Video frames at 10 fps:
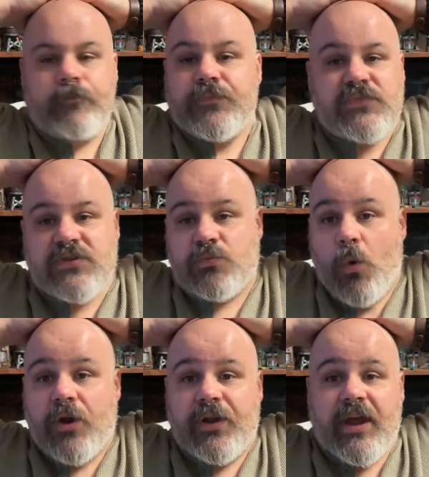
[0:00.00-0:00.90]
Just
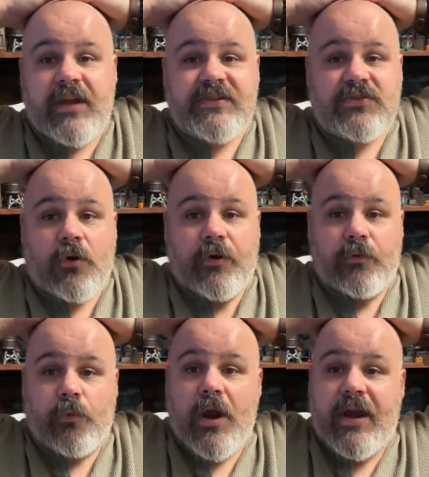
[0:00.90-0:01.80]
one day it started
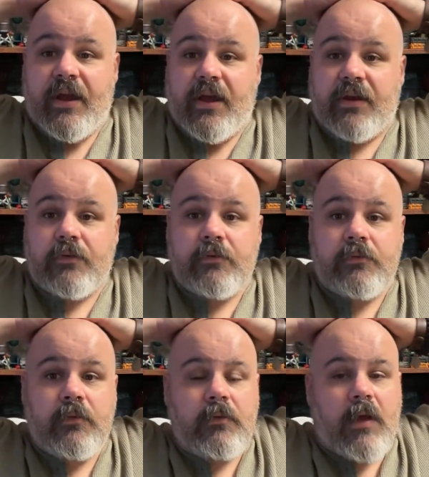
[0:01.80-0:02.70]
raining,
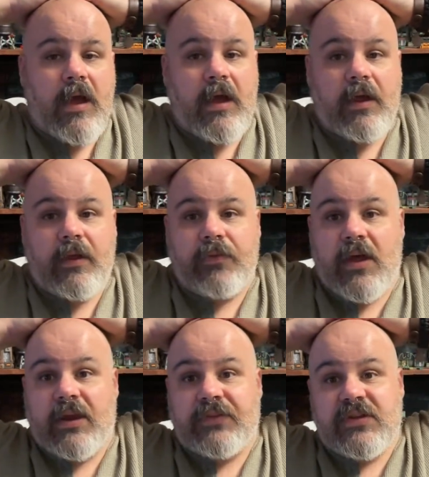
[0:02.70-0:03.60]
and
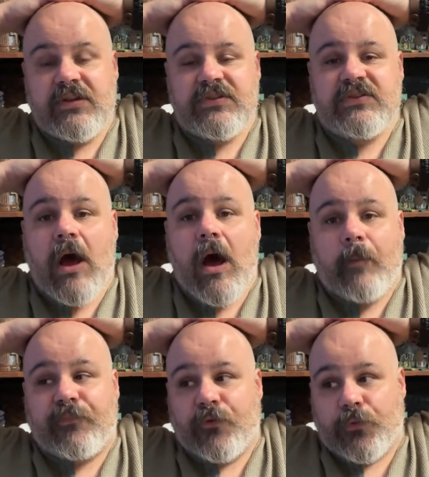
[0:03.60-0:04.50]
then it didn't
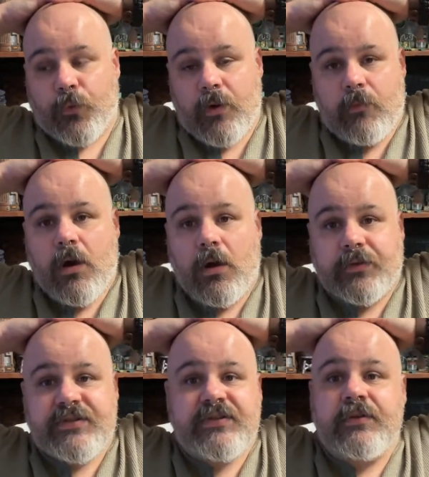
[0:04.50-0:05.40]
stop for 3
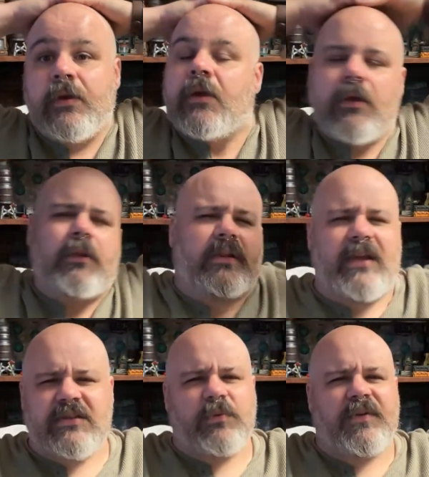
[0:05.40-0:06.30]
months. Like,
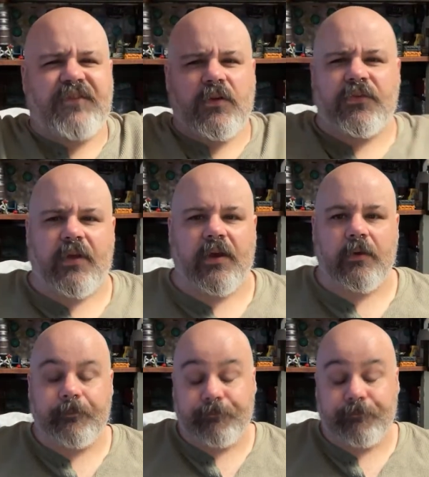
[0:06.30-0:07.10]
that's what it feels like.